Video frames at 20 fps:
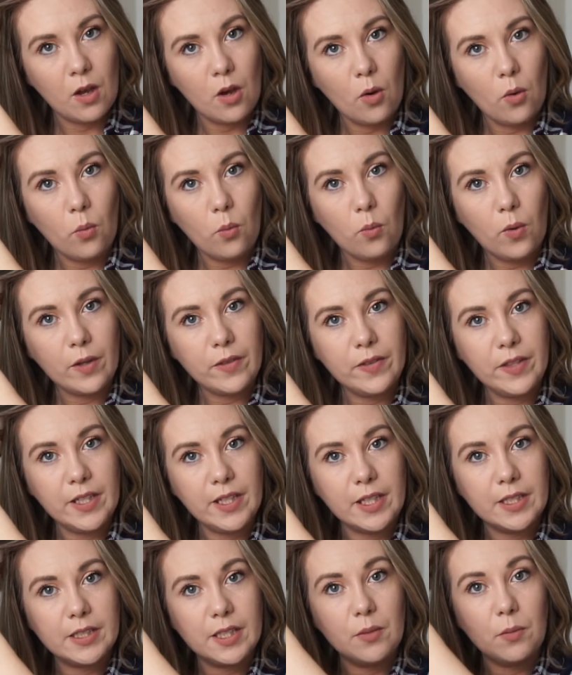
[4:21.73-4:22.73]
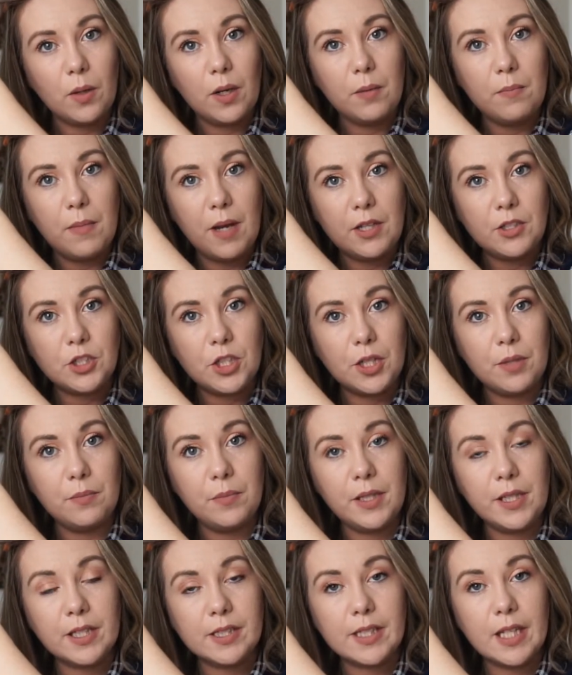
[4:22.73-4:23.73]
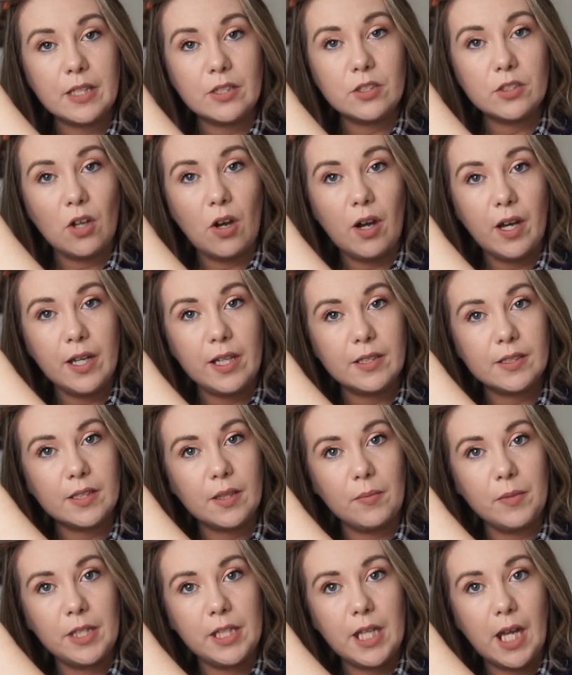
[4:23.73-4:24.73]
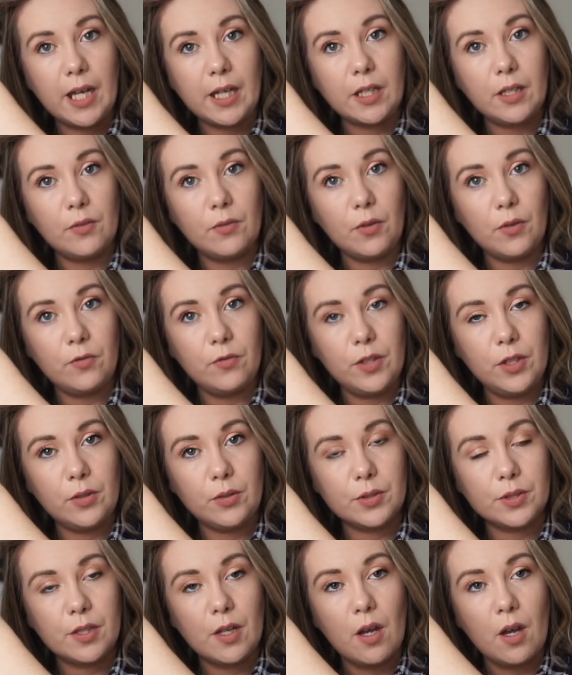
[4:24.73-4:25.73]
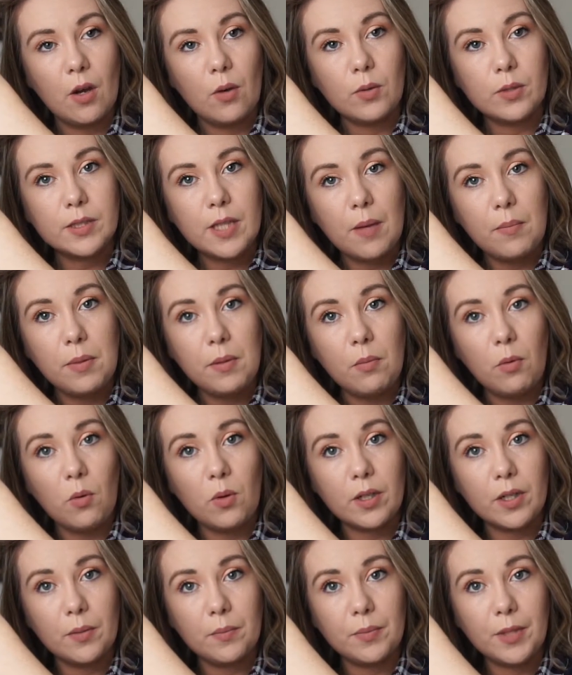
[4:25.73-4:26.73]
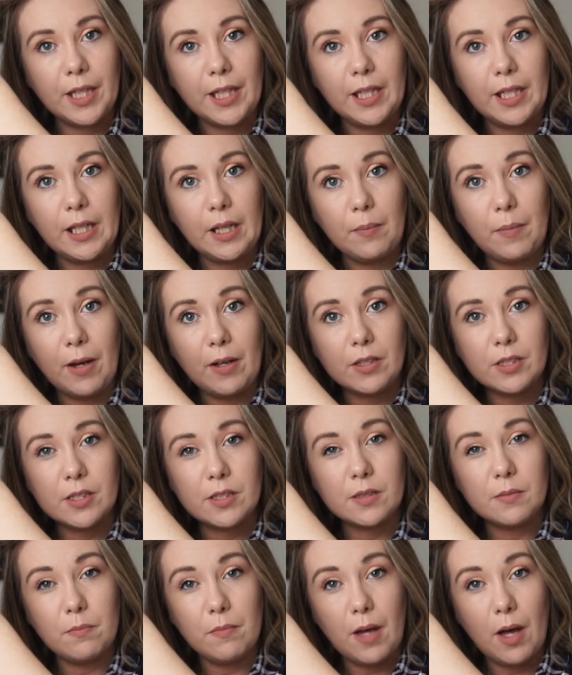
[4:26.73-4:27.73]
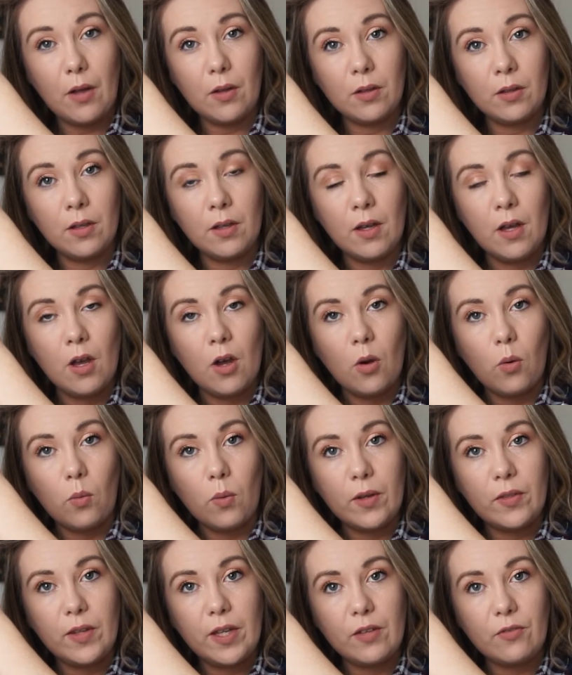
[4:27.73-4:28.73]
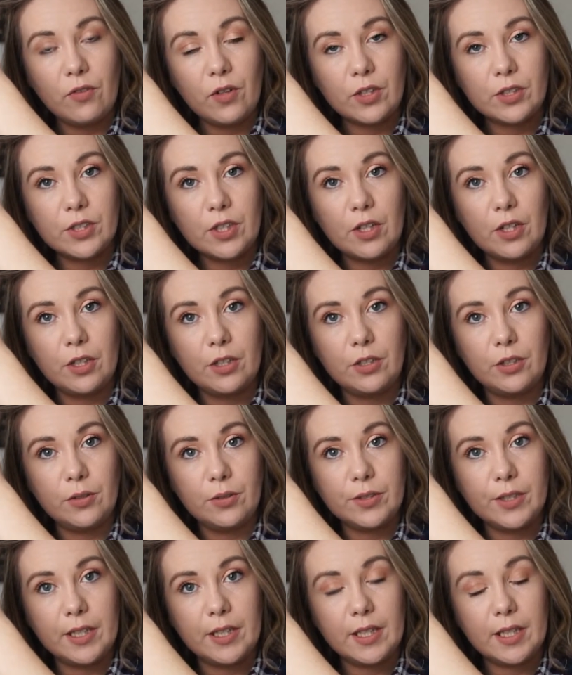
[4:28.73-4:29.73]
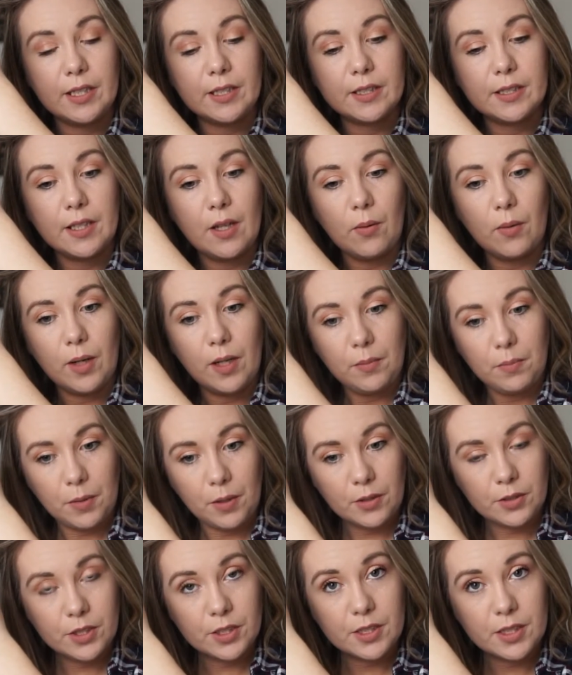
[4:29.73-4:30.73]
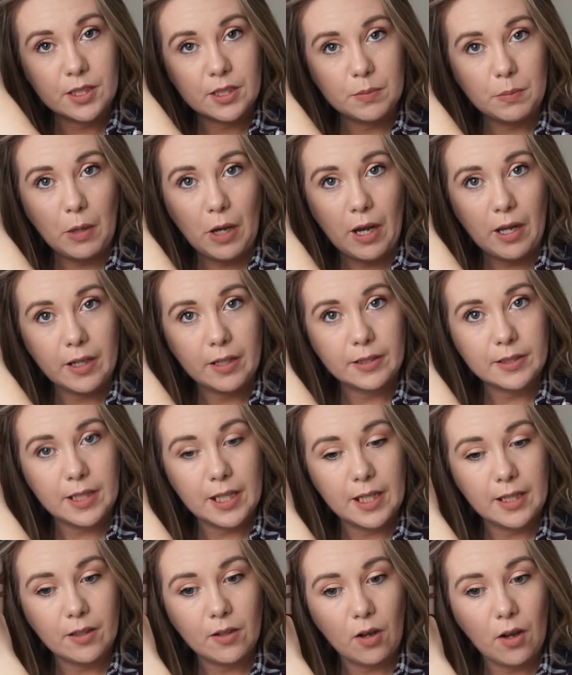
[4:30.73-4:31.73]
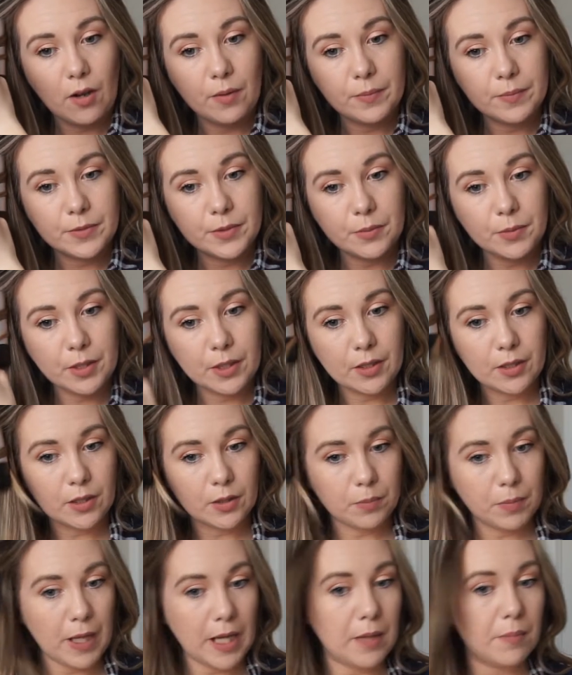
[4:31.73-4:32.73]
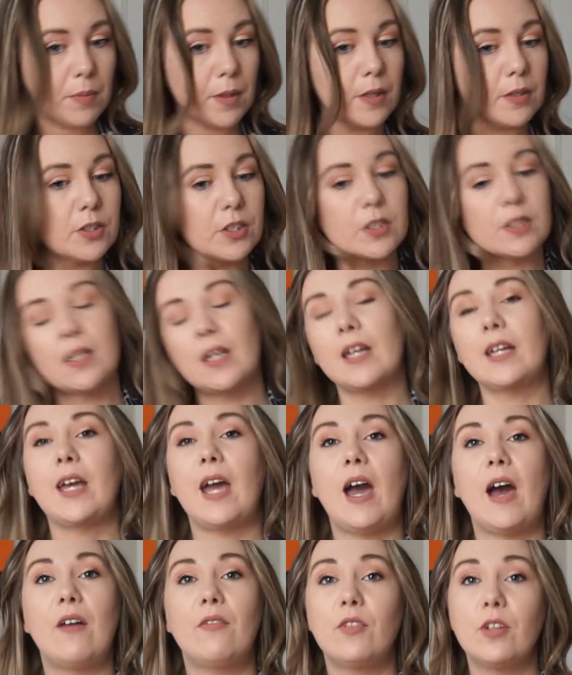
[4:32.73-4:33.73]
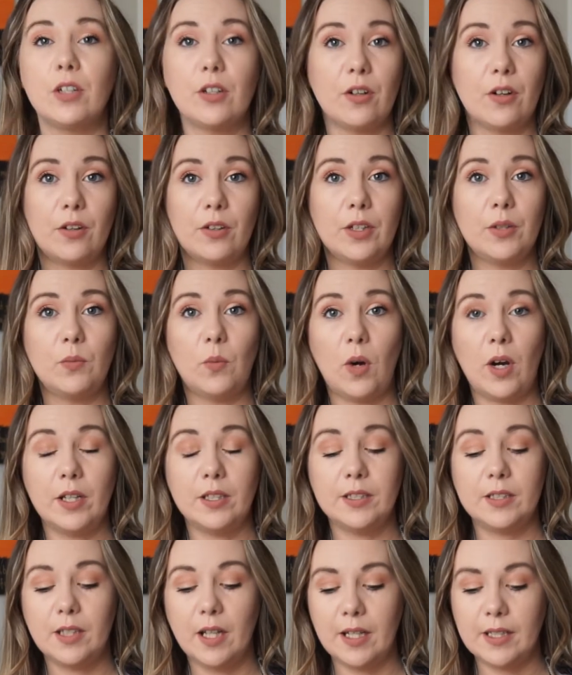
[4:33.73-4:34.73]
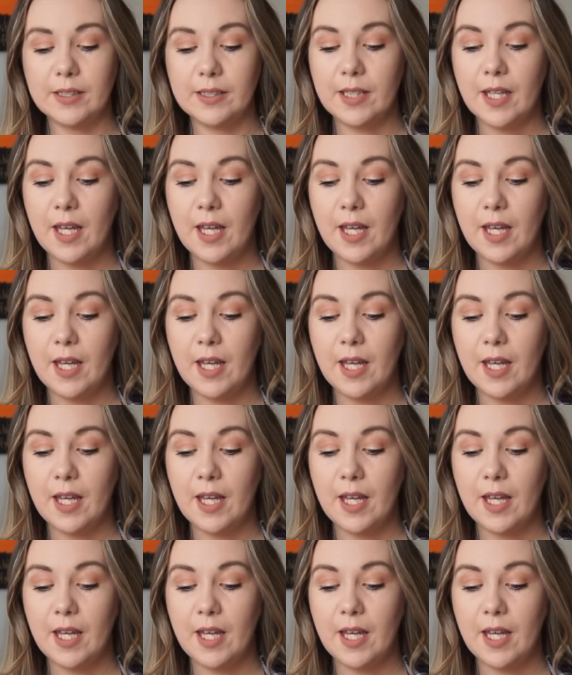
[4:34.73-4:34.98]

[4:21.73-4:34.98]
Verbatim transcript: One thing I did wanna mention because I saw it in some of the negative reviews was that people were complaining about a smell when they first started using this. Now when I purchased this product, it comes with a little paper just like every curling wand does.